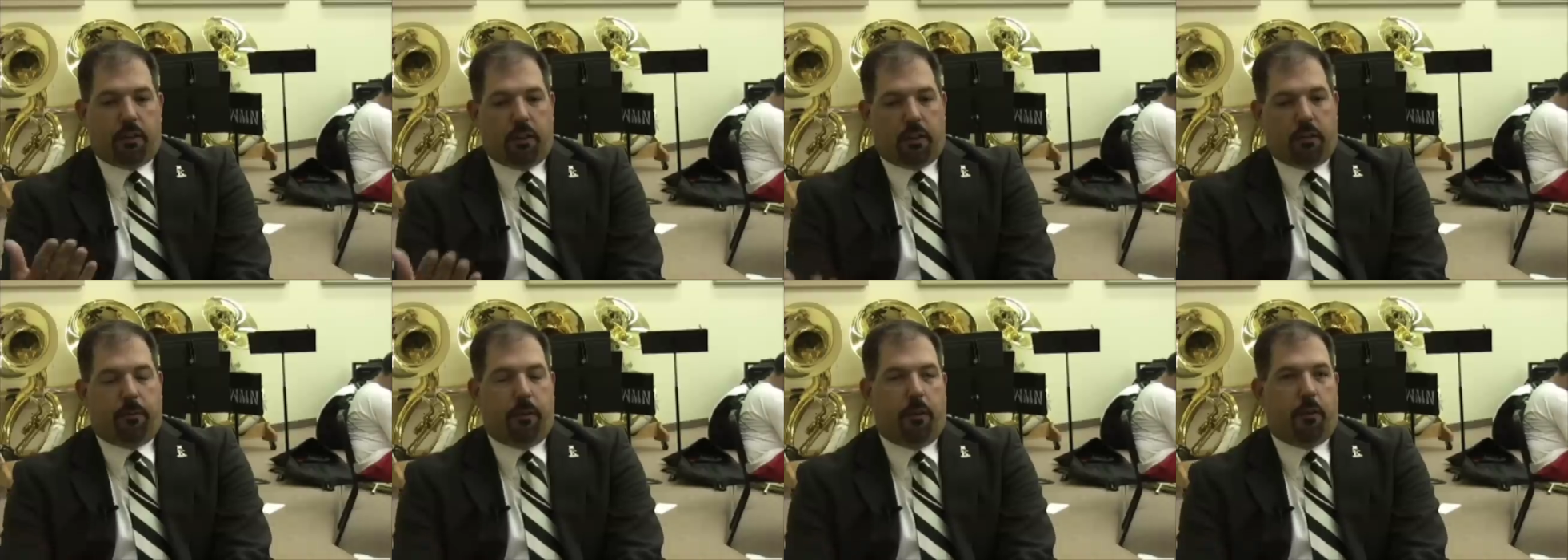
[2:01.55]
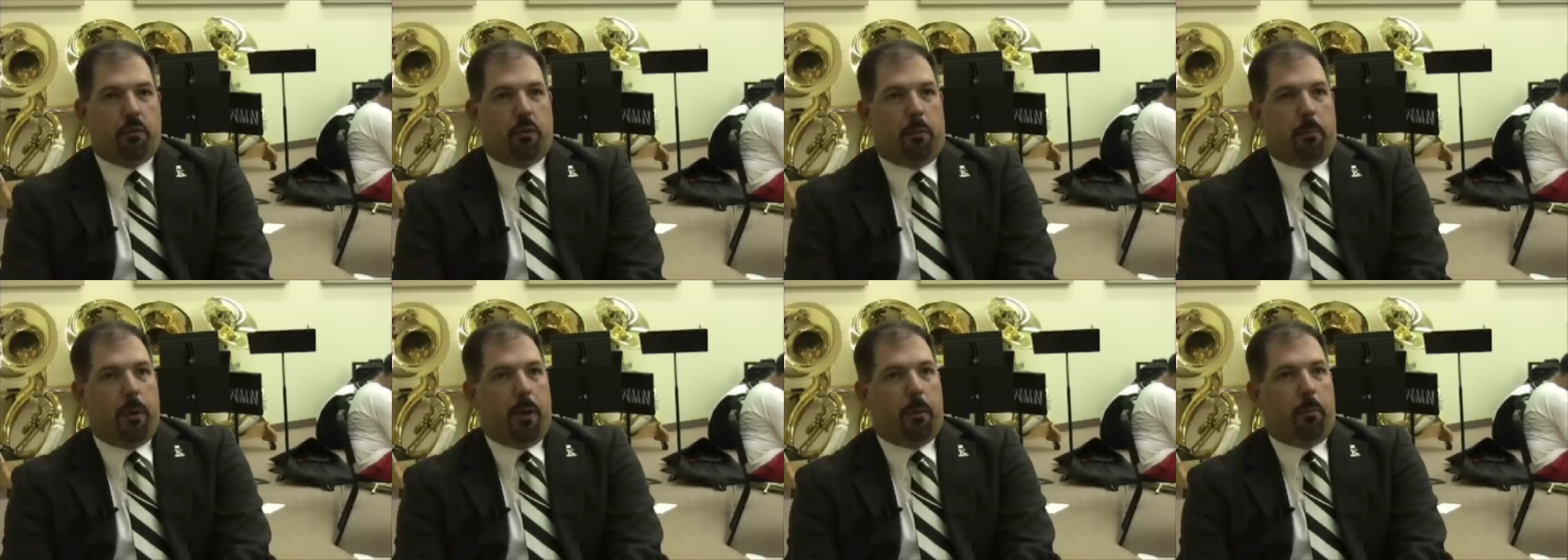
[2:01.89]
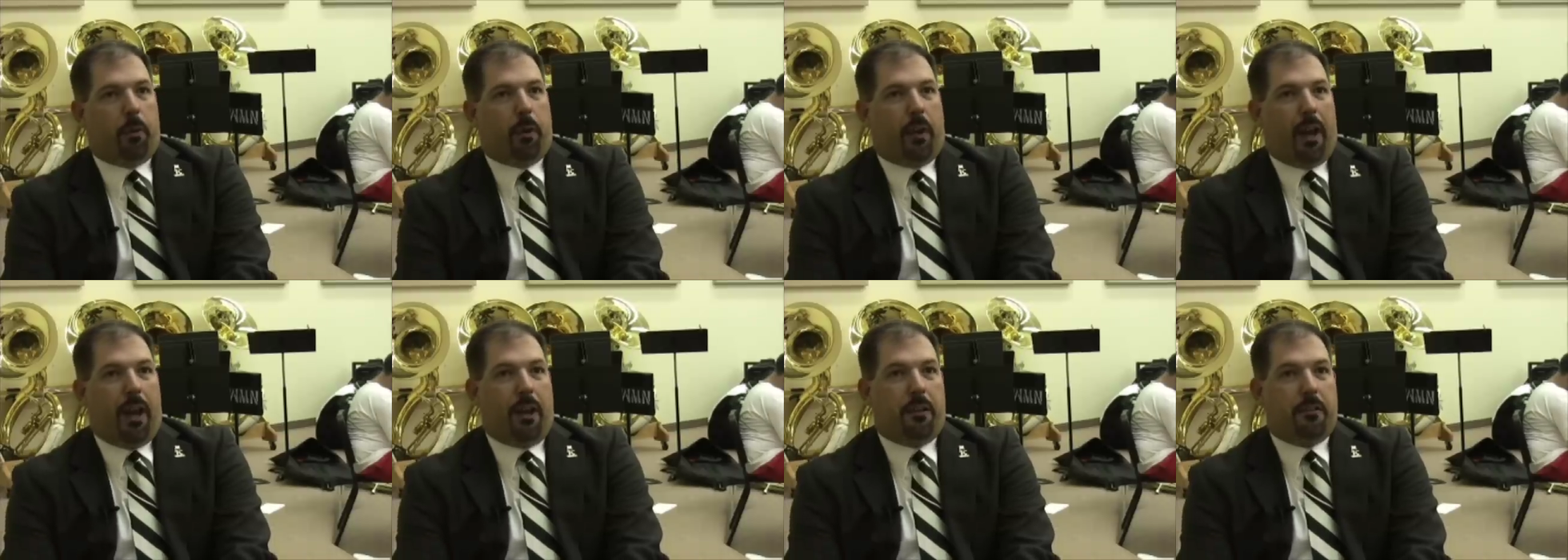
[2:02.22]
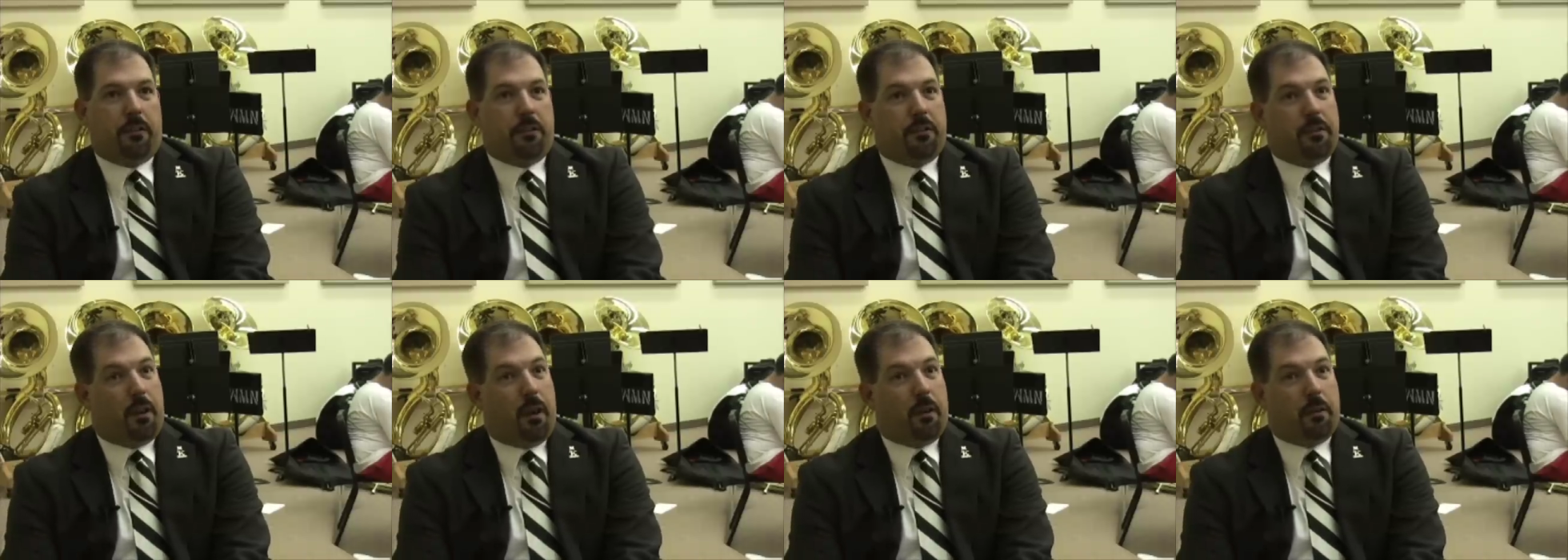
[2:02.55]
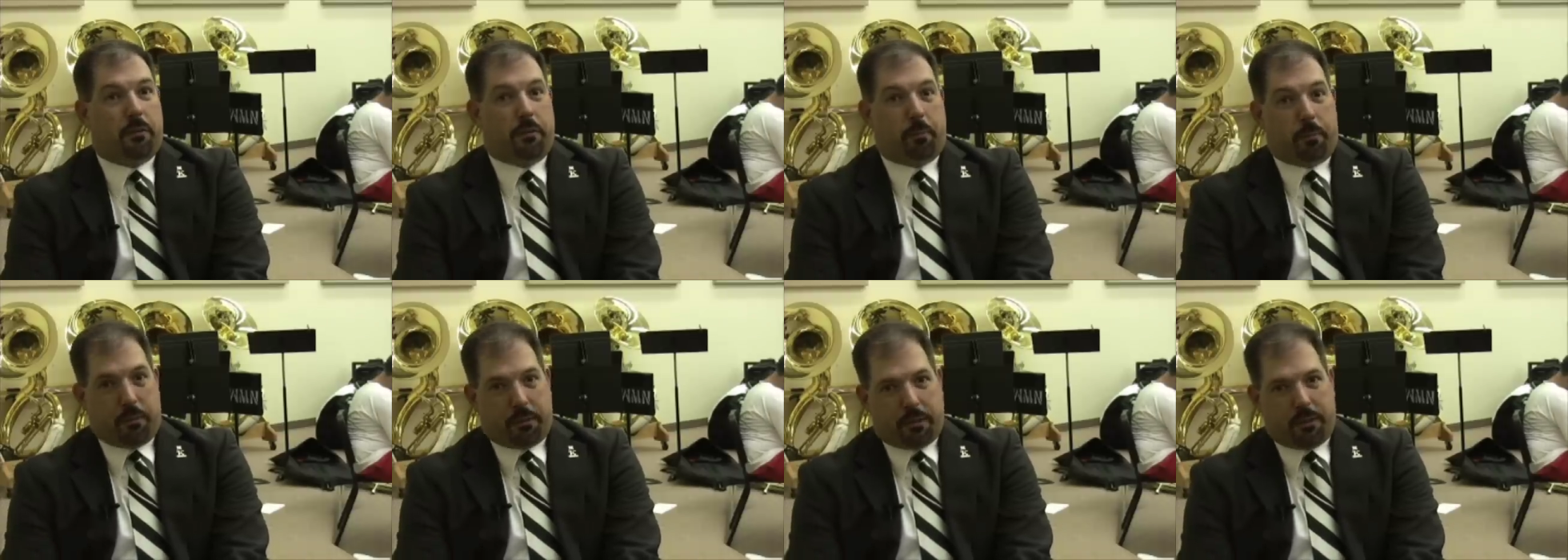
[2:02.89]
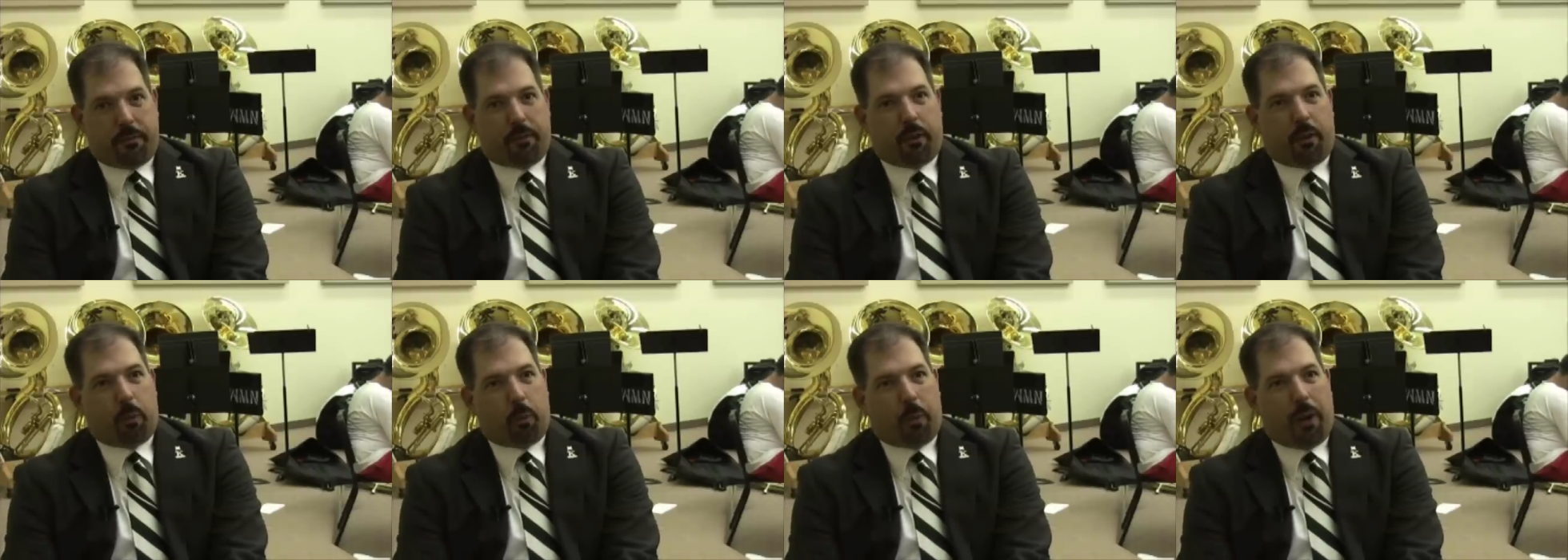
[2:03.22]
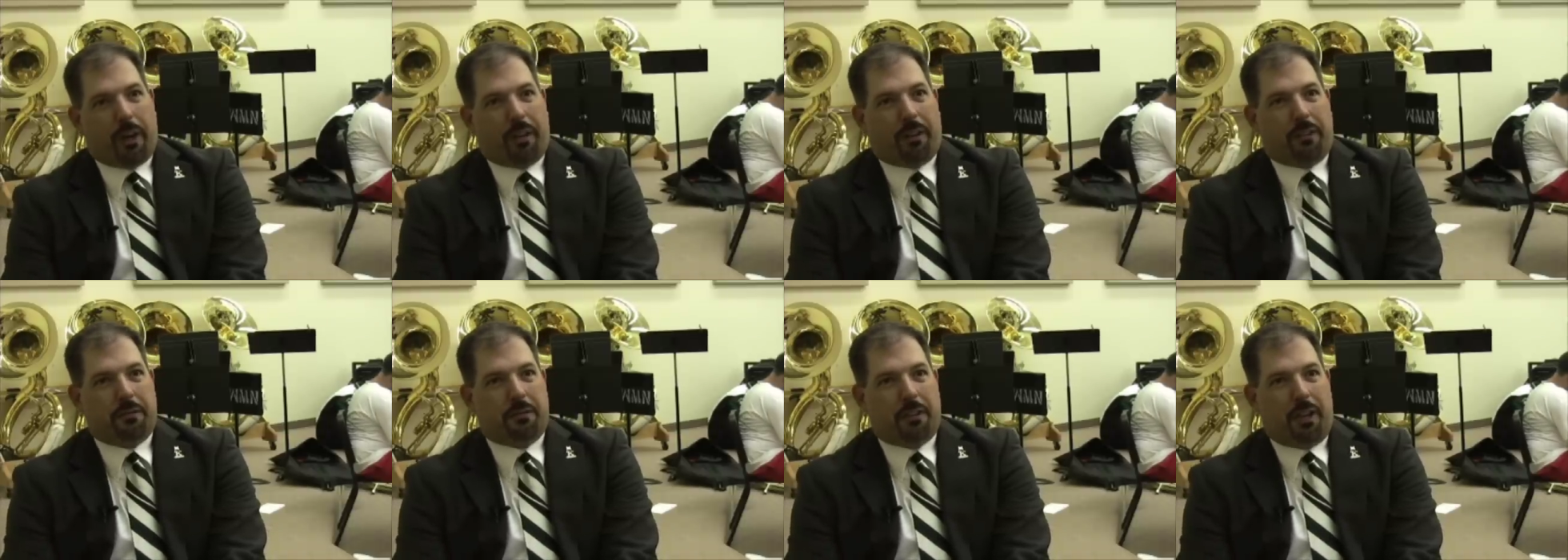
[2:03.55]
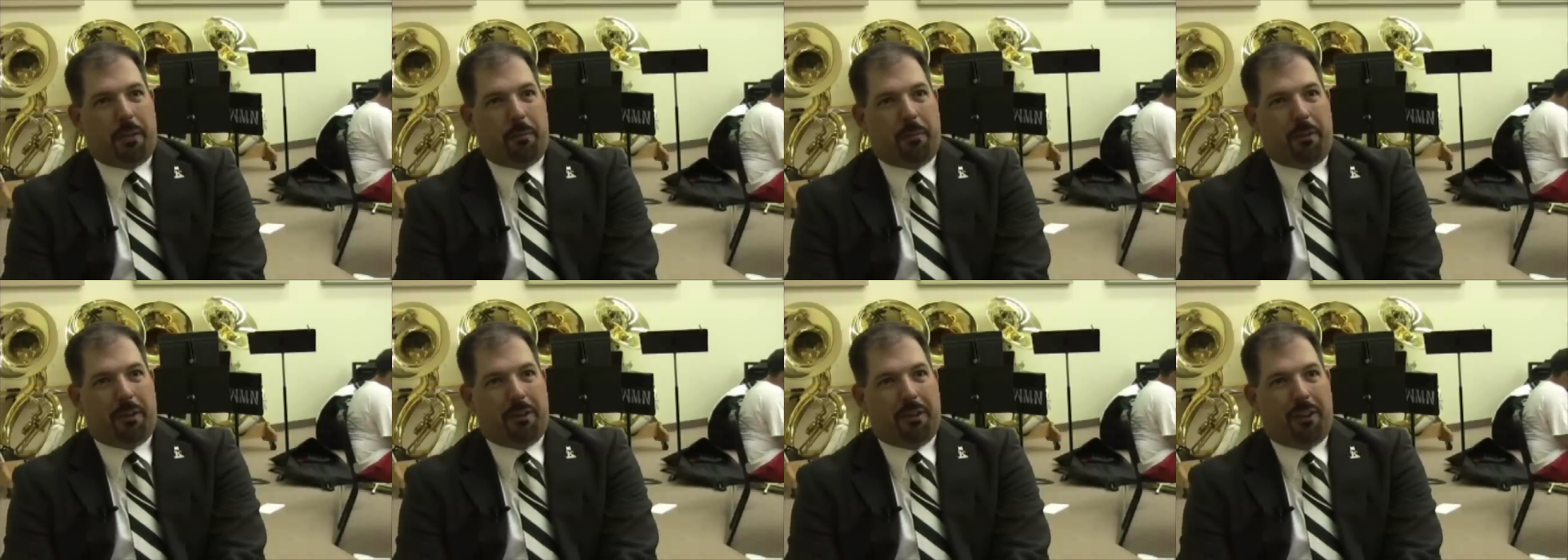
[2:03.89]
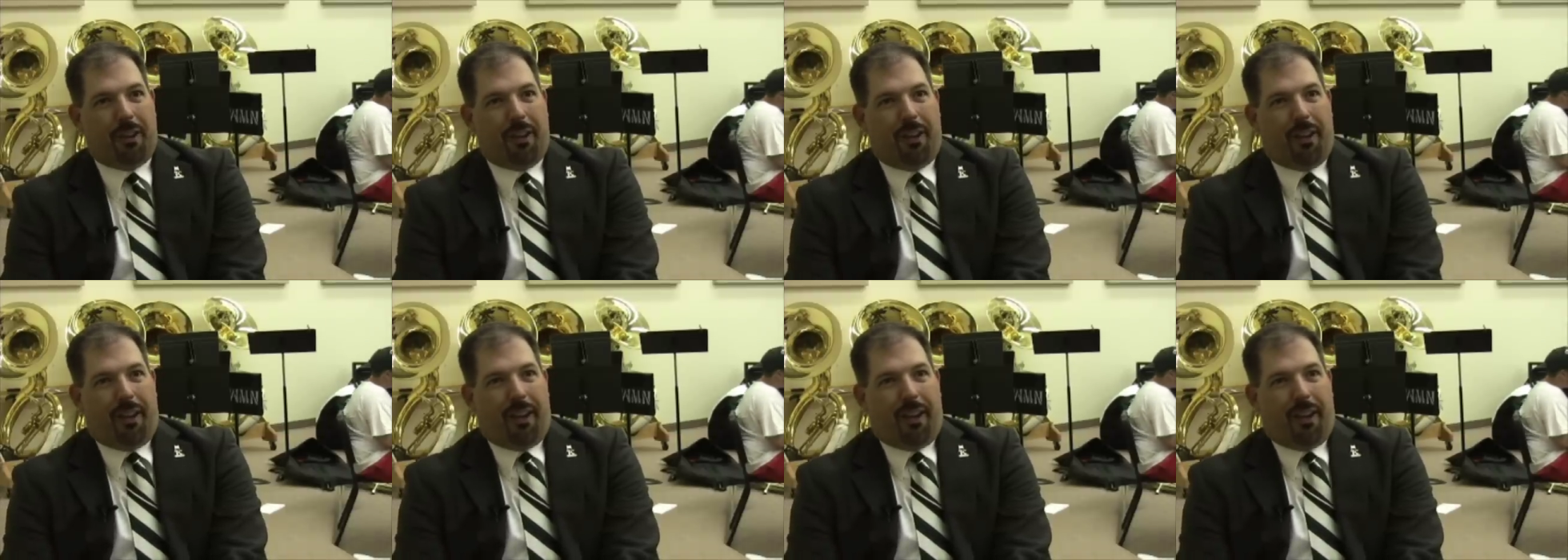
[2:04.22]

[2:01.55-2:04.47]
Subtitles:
individual member has a specific rank assignment